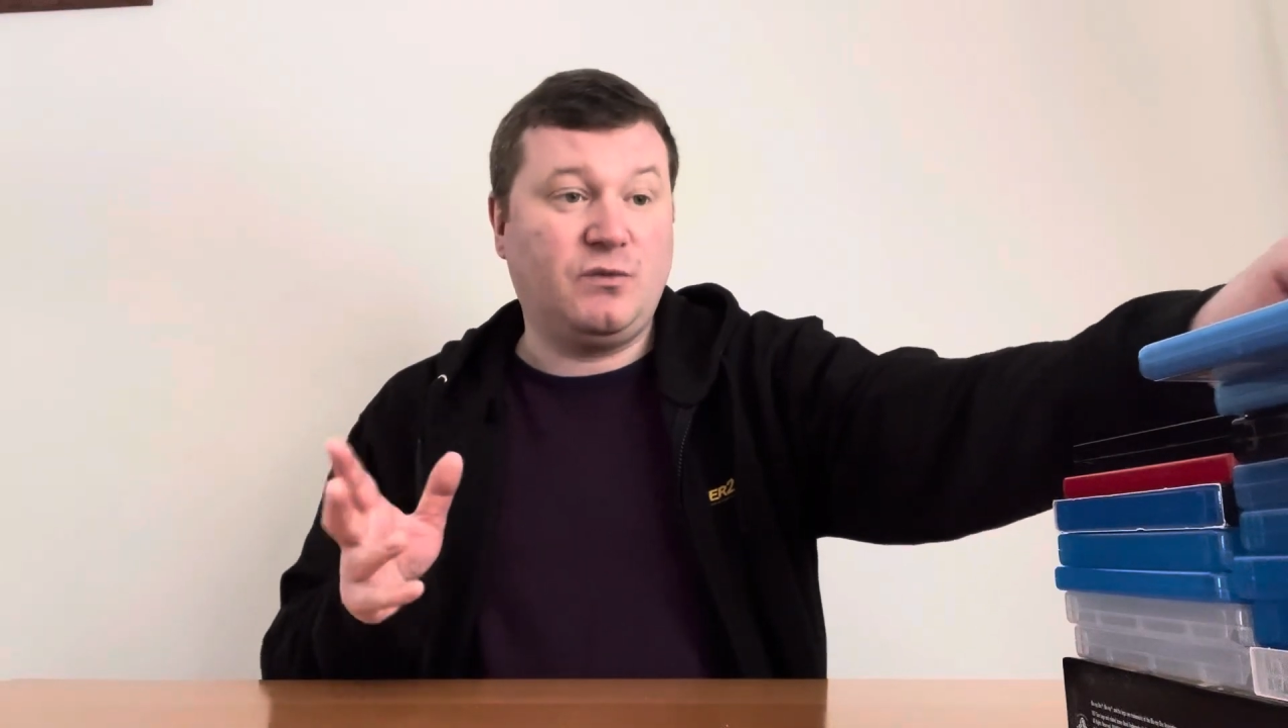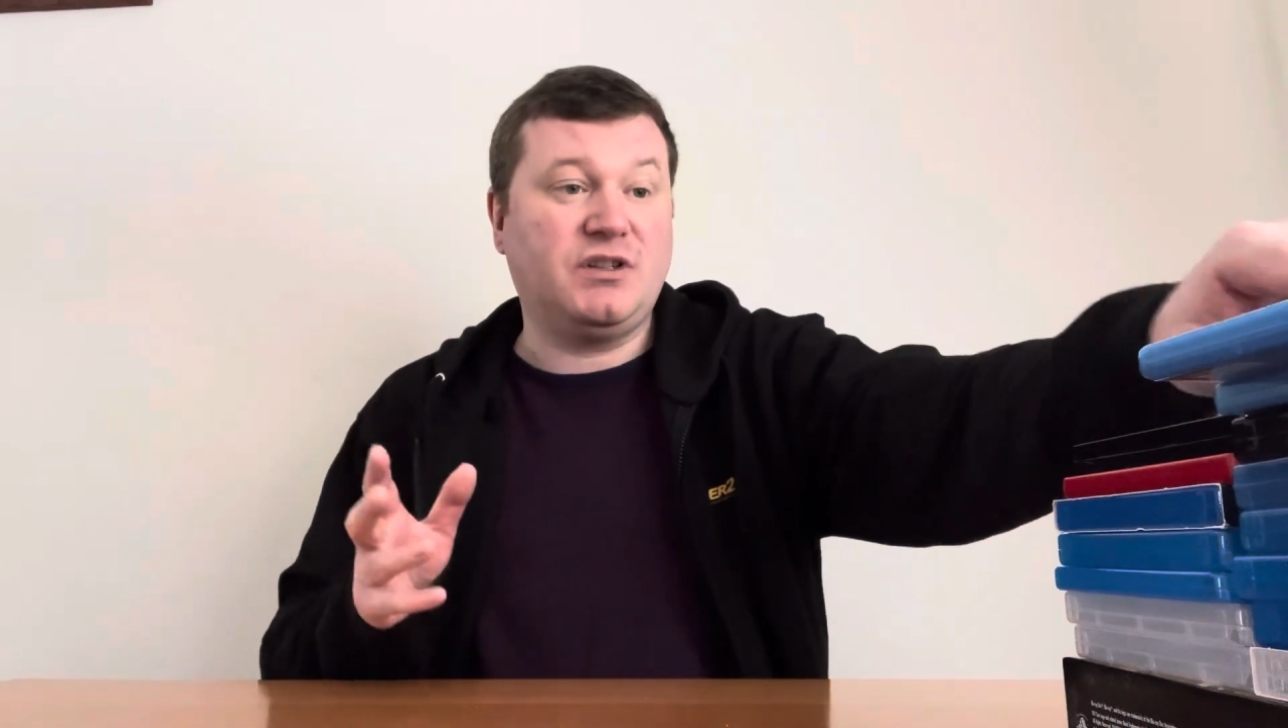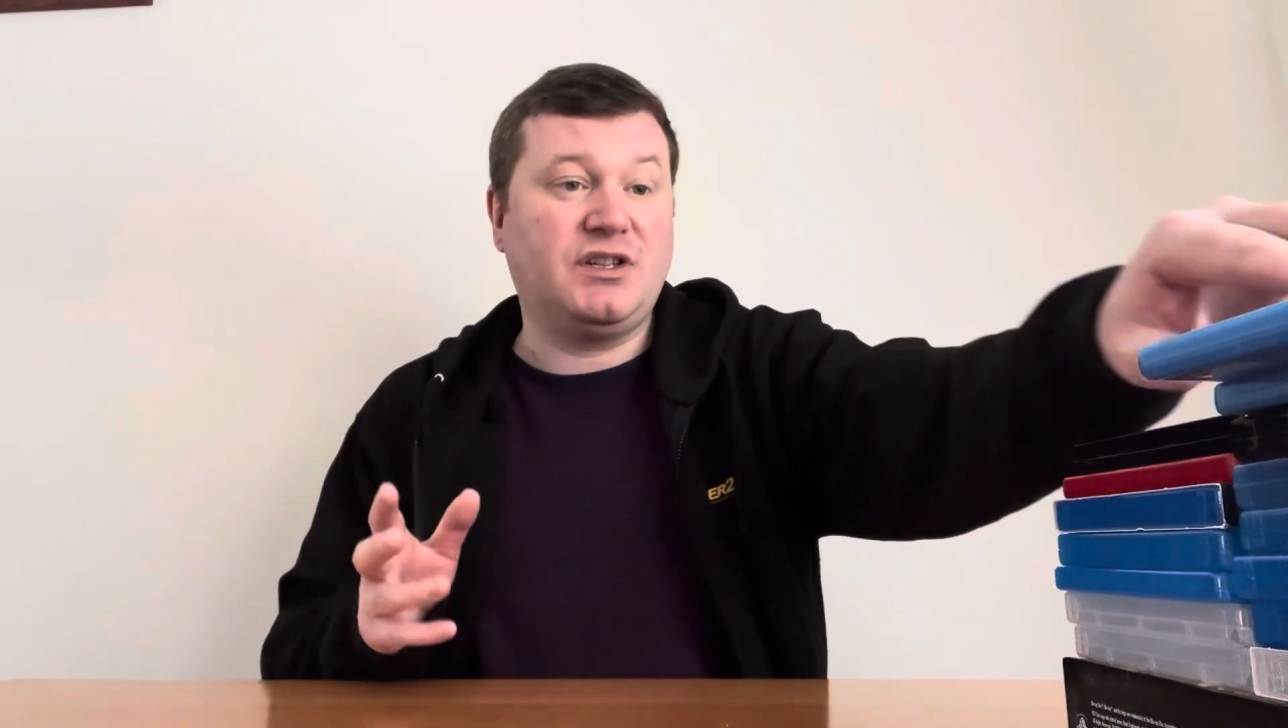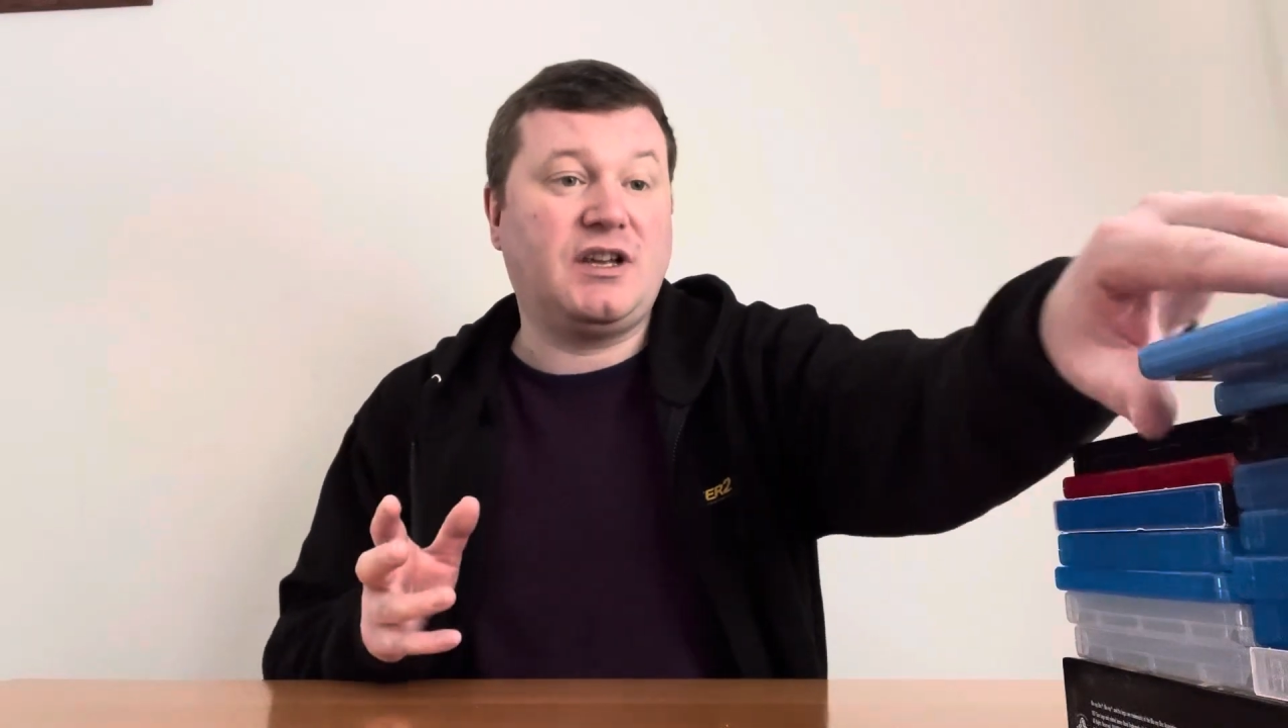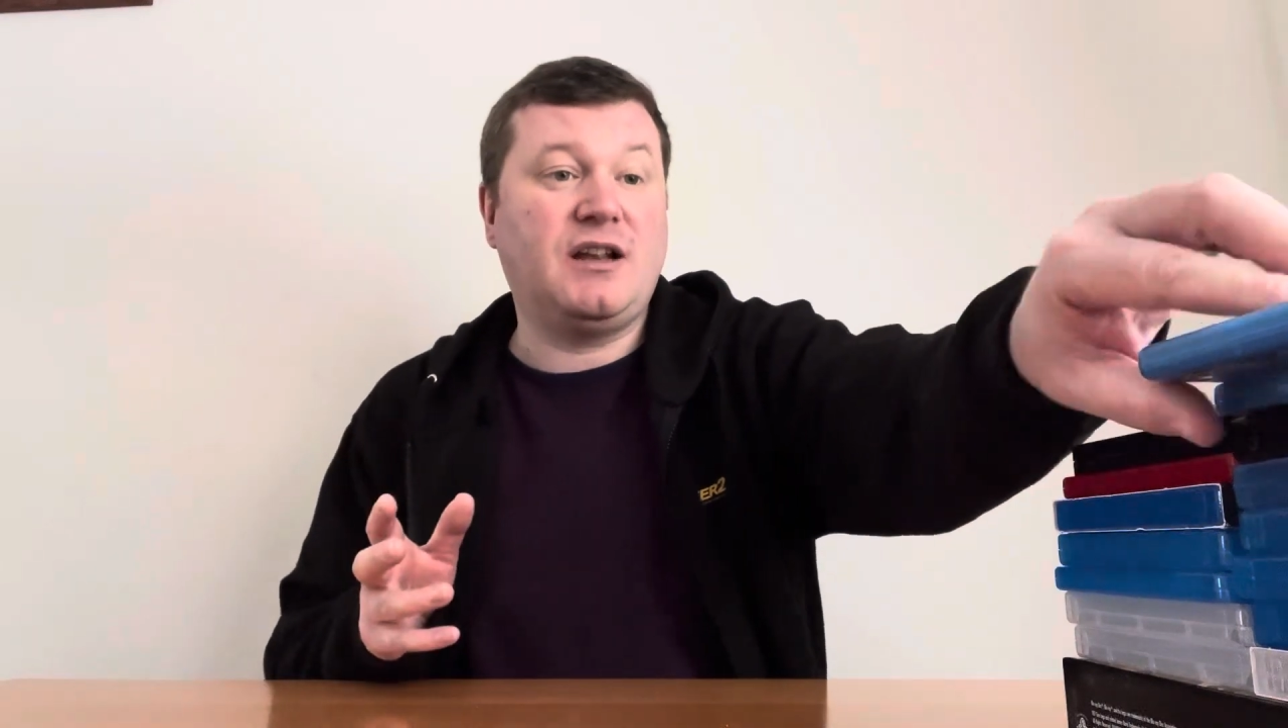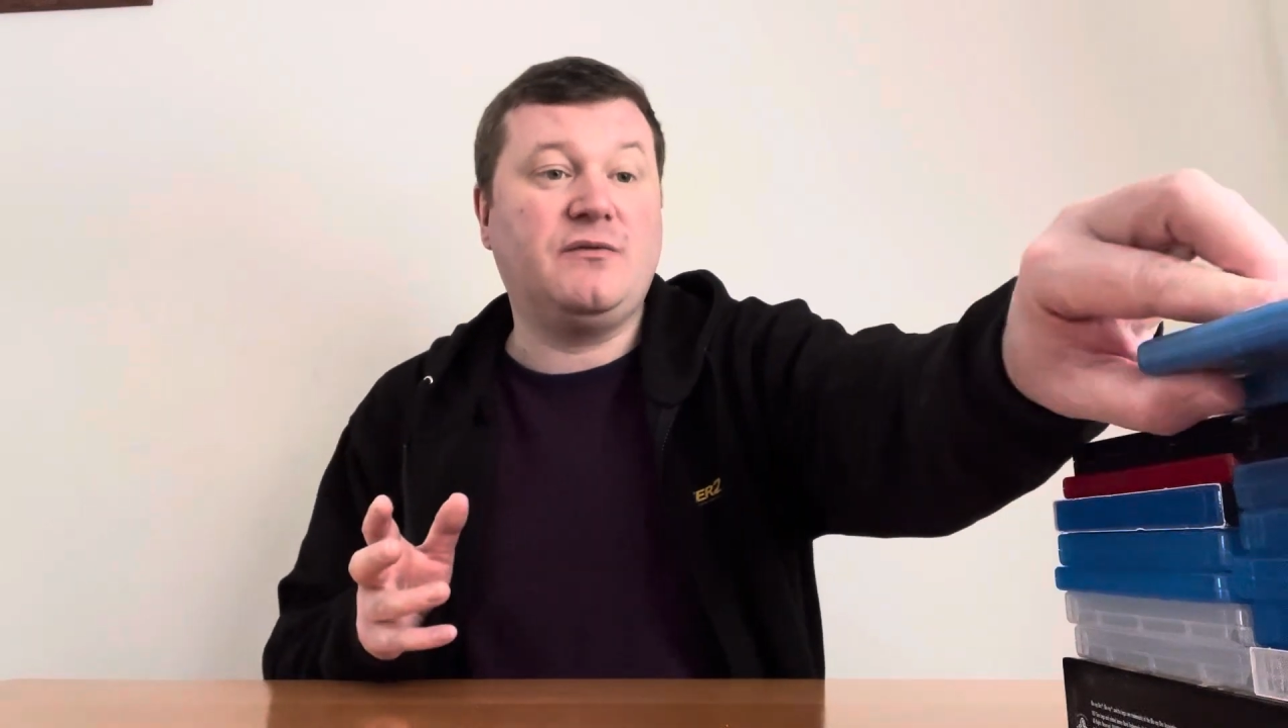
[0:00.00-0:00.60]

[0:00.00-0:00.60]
watch again,